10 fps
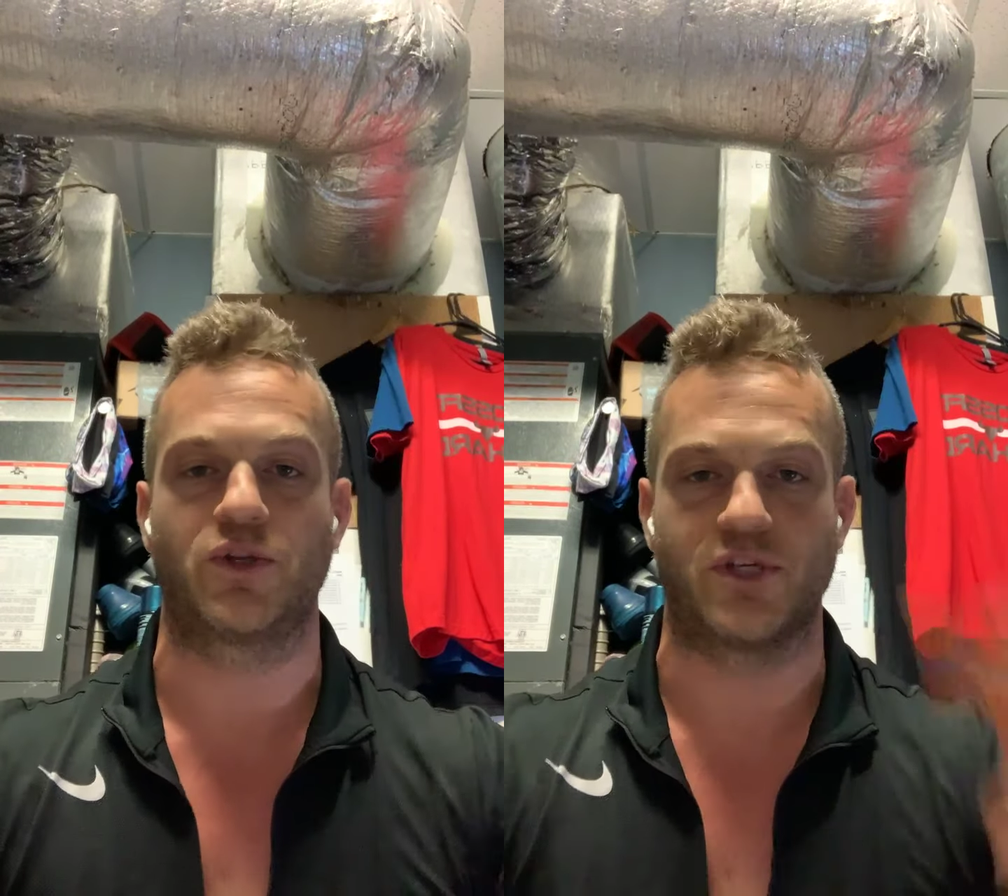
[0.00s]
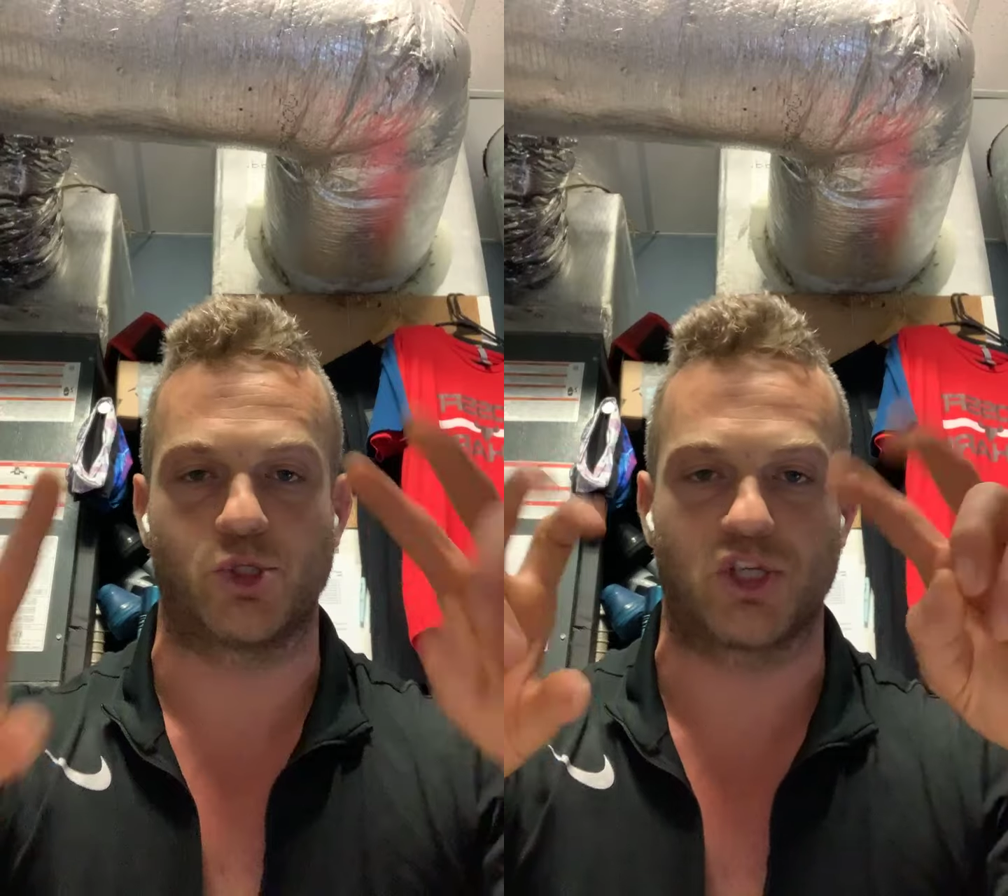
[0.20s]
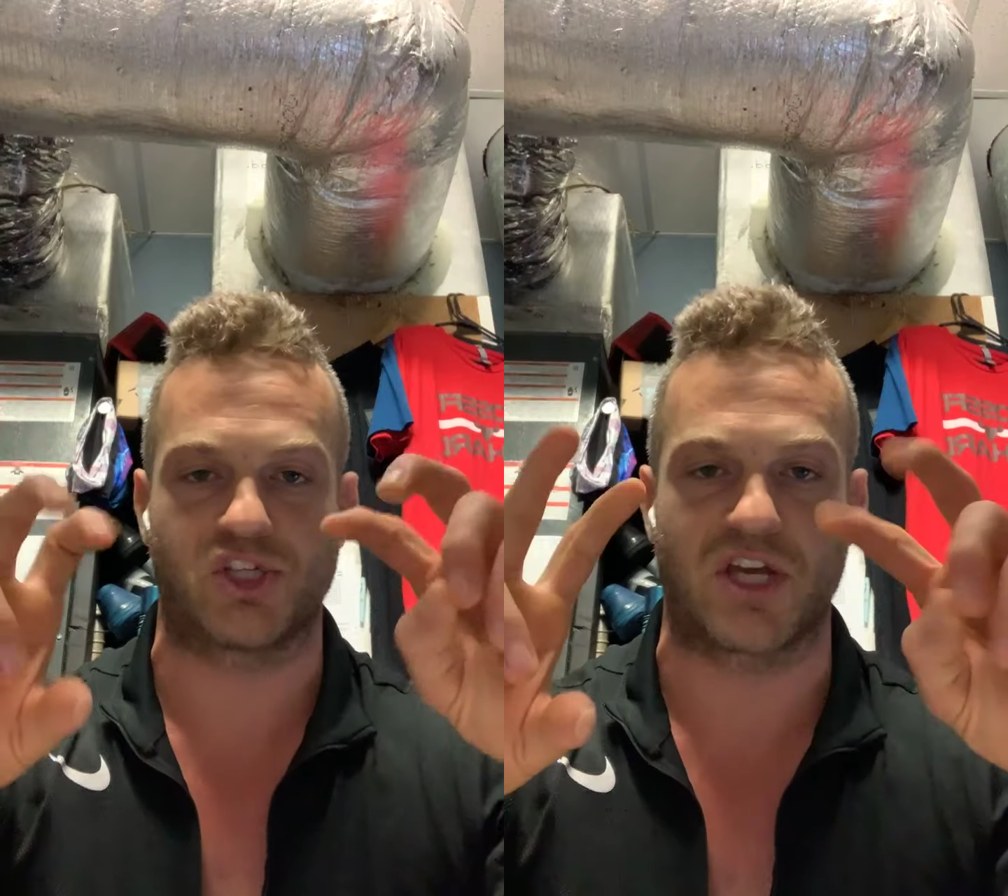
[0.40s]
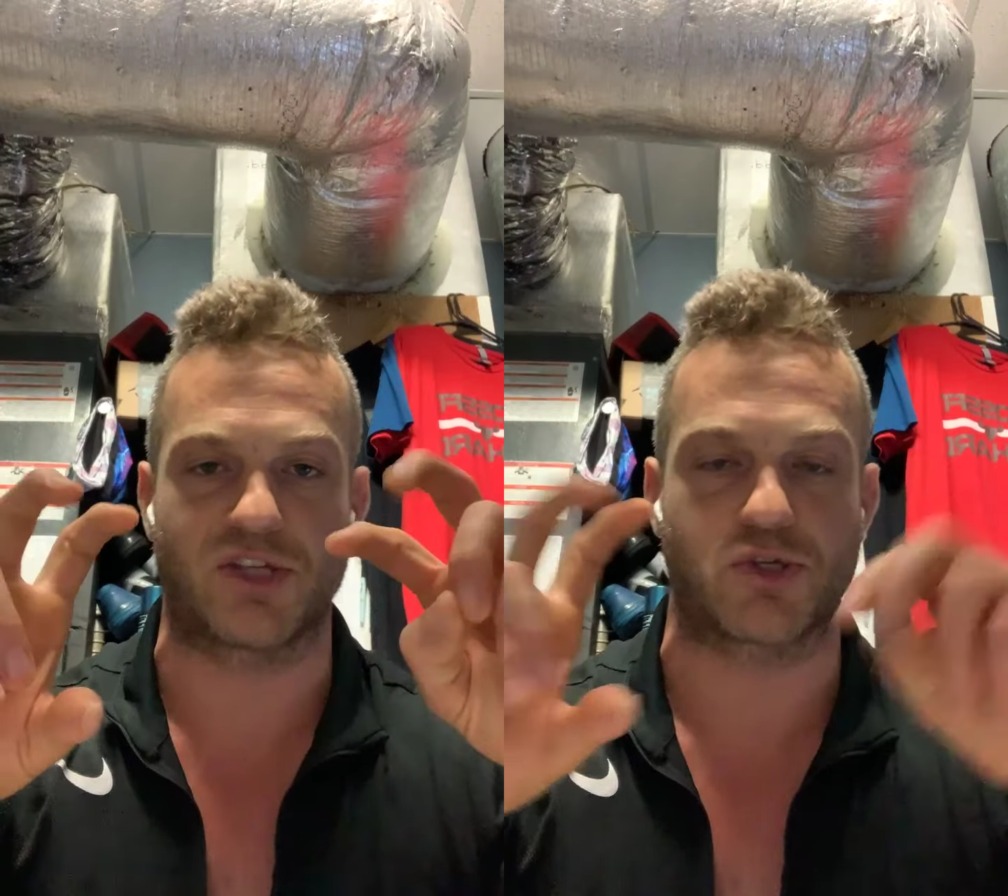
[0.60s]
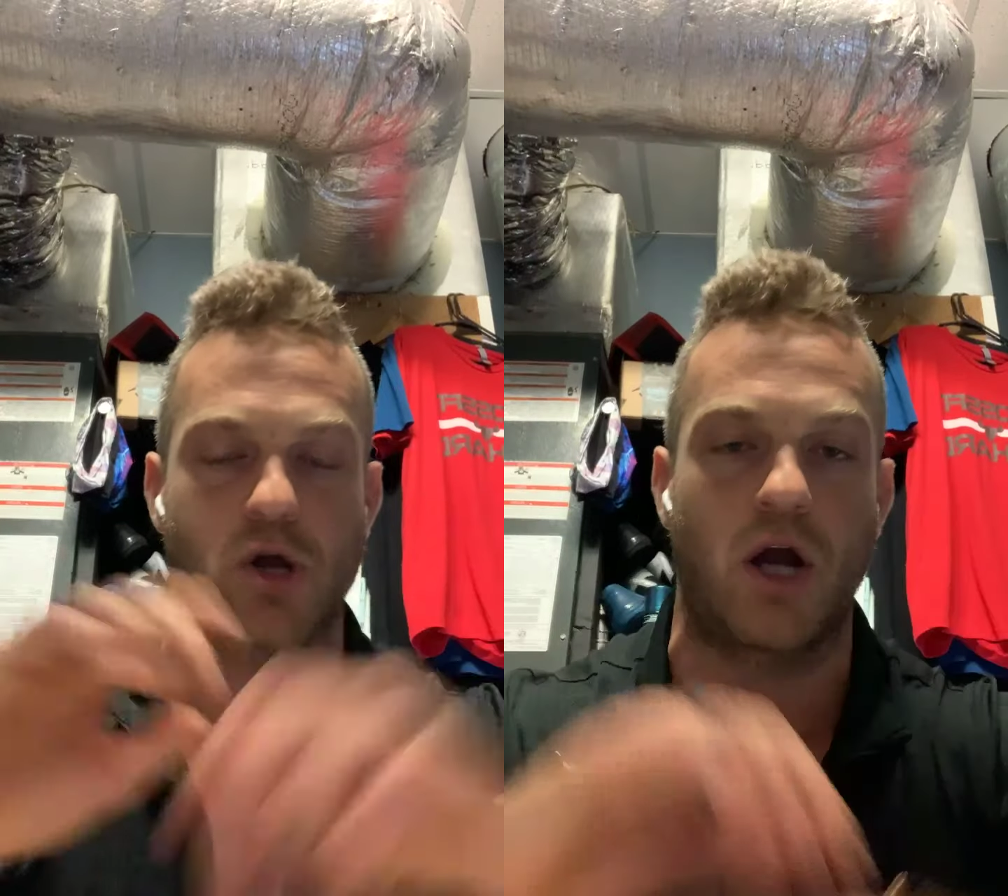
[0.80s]
to just get
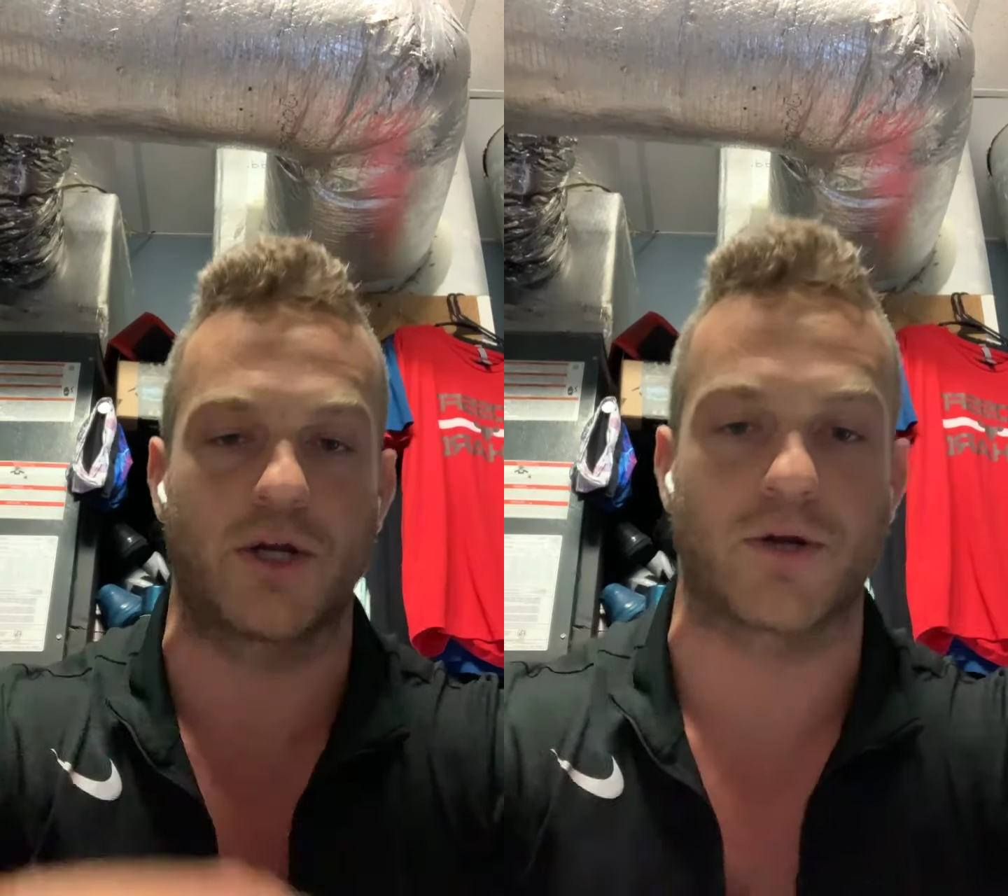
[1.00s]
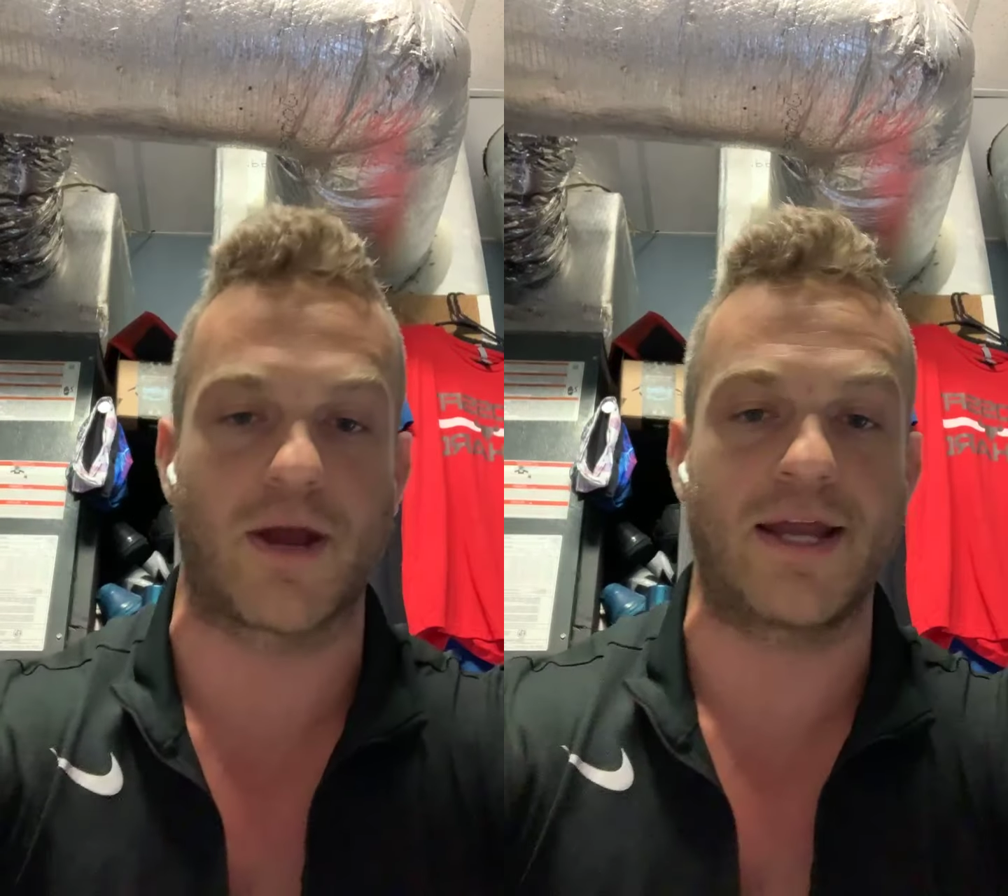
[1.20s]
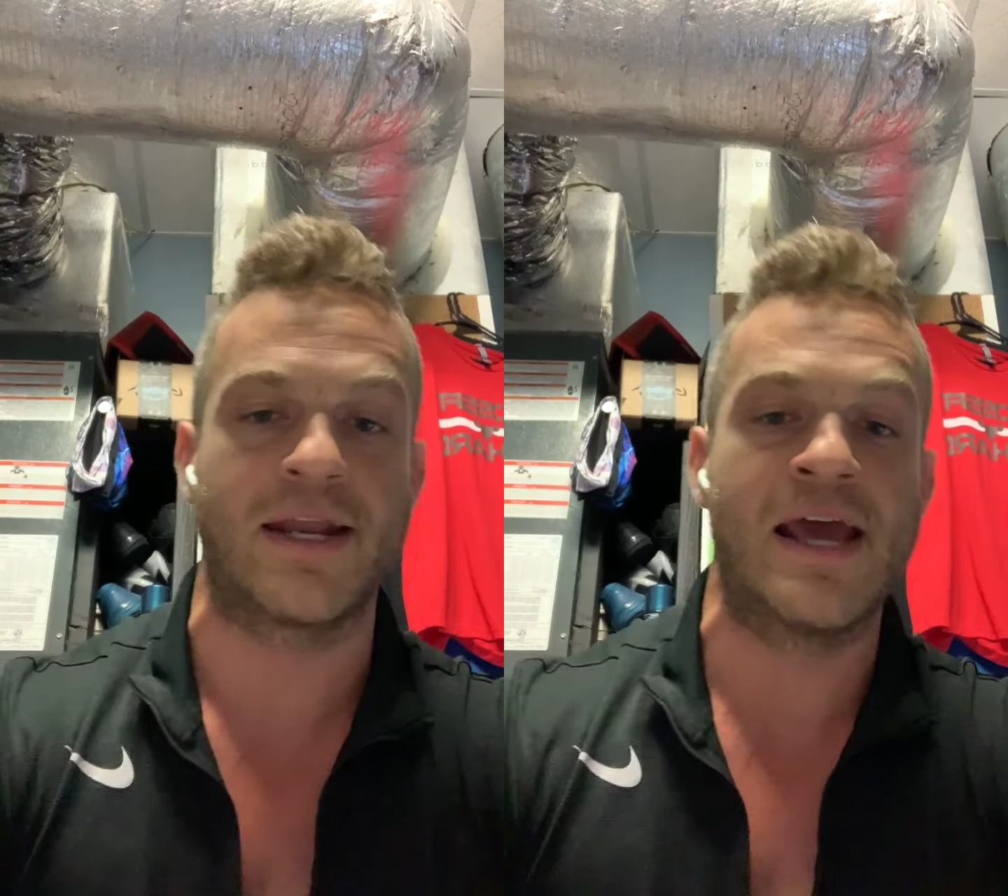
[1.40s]
stronger, right?